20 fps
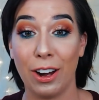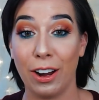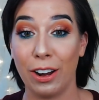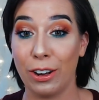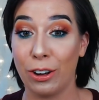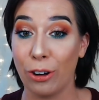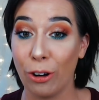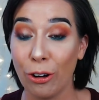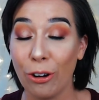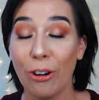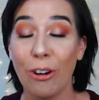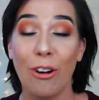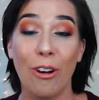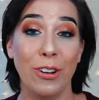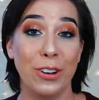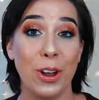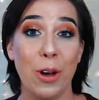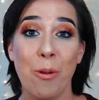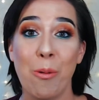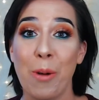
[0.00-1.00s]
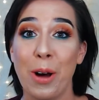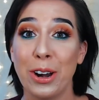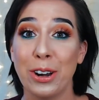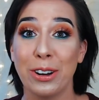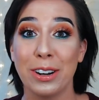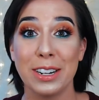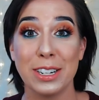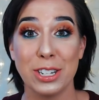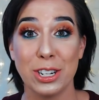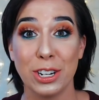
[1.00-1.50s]
girl, no wonder
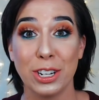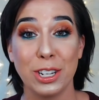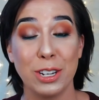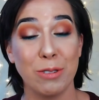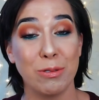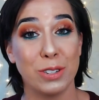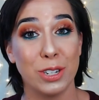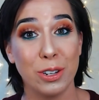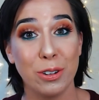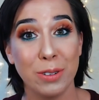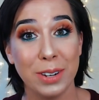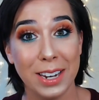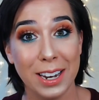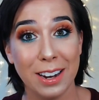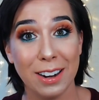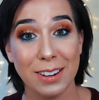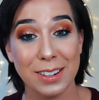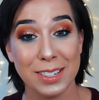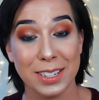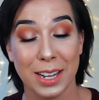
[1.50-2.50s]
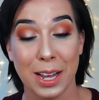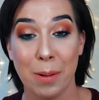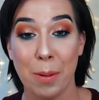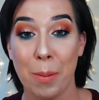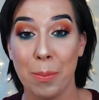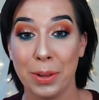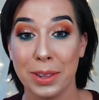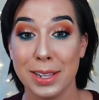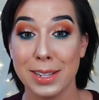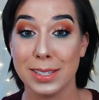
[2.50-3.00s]
it took you 2 years to come
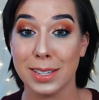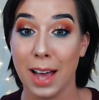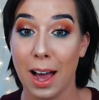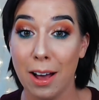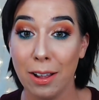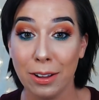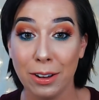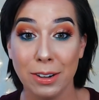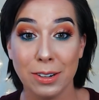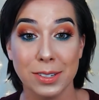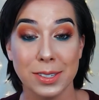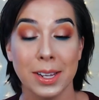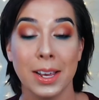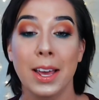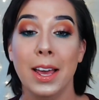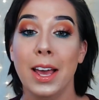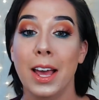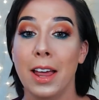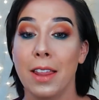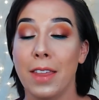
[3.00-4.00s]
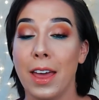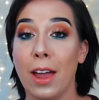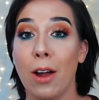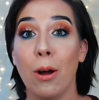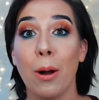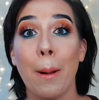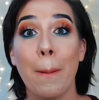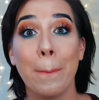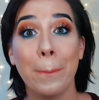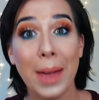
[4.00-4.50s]
up with these colors. They
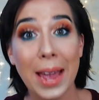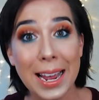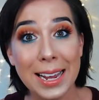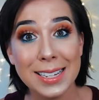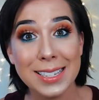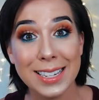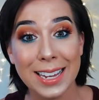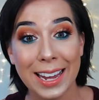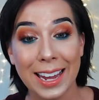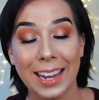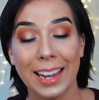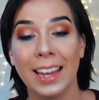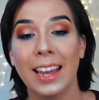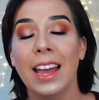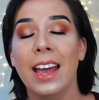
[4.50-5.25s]
are amazing.